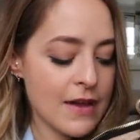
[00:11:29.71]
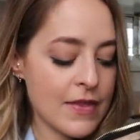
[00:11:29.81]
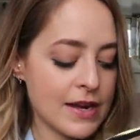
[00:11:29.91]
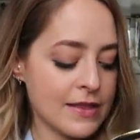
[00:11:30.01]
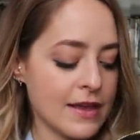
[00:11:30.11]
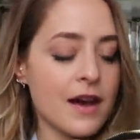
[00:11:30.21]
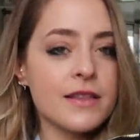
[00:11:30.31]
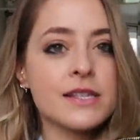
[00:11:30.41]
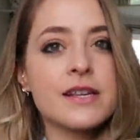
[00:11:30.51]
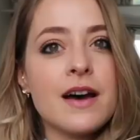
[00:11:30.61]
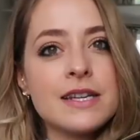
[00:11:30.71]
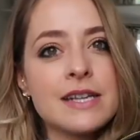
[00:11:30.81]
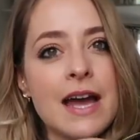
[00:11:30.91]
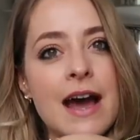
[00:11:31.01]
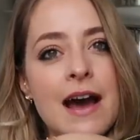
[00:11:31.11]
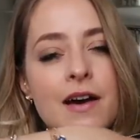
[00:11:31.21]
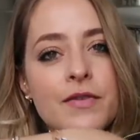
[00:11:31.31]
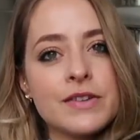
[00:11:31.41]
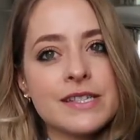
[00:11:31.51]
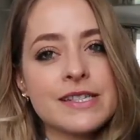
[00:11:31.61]
And then in the other side, I
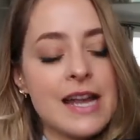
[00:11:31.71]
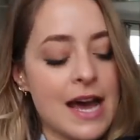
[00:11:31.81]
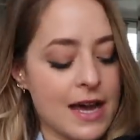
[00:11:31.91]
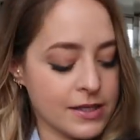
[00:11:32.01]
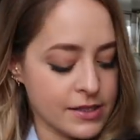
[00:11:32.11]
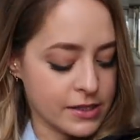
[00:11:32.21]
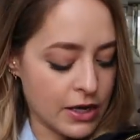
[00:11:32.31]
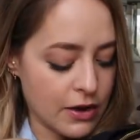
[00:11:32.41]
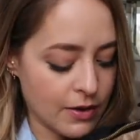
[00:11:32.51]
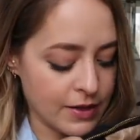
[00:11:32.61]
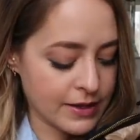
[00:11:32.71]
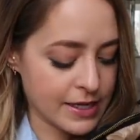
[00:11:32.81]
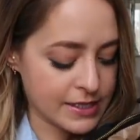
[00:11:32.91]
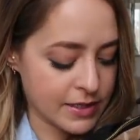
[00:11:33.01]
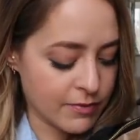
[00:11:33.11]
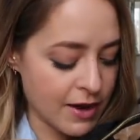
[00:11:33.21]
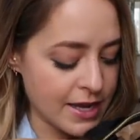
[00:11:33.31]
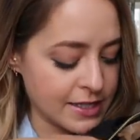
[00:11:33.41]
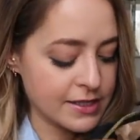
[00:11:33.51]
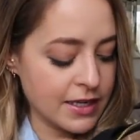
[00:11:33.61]
have snacks. So I think there's some
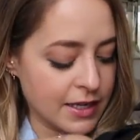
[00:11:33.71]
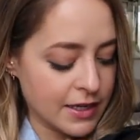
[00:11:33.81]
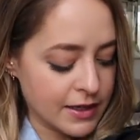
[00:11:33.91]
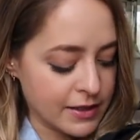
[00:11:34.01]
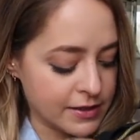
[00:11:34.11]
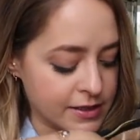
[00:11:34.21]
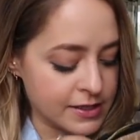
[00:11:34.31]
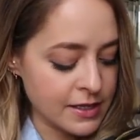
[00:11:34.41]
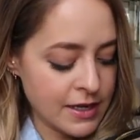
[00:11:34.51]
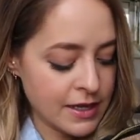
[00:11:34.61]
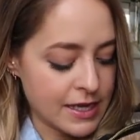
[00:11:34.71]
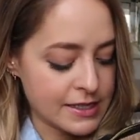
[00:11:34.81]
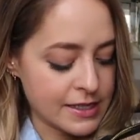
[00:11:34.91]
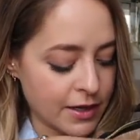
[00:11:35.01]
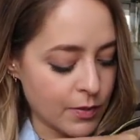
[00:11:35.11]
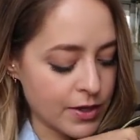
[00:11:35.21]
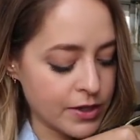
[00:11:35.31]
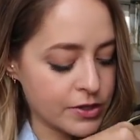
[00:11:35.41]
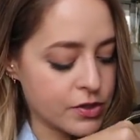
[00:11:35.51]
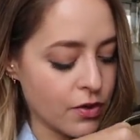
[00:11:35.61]
raisins. There's like one
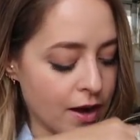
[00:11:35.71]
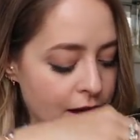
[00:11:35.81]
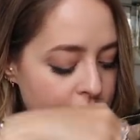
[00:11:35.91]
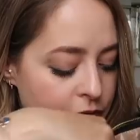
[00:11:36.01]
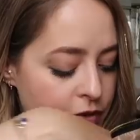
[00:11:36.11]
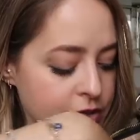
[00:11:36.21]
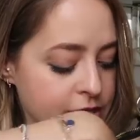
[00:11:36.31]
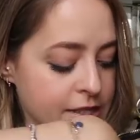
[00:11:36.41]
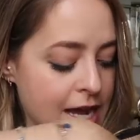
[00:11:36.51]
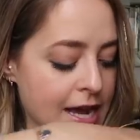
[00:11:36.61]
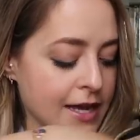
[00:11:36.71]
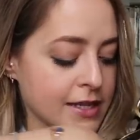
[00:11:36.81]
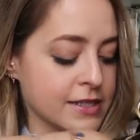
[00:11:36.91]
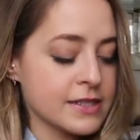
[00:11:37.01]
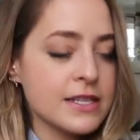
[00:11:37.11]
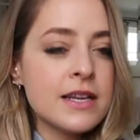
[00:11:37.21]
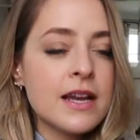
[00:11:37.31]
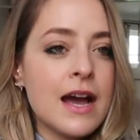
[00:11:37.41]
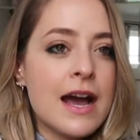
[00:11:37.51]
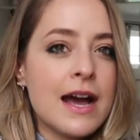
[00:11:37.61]
of those dried fruit snacks
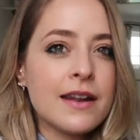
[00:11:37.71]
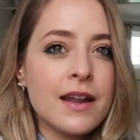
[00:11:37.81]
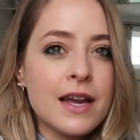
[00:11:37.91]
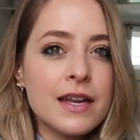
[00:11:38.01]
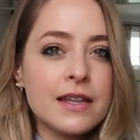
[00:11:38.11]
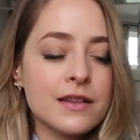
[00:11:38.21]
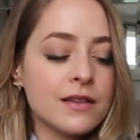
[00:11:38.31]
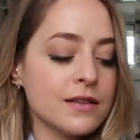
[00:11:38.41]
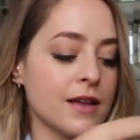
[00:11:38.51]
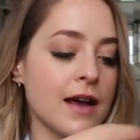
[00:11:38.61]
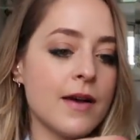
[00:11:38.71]
and like a little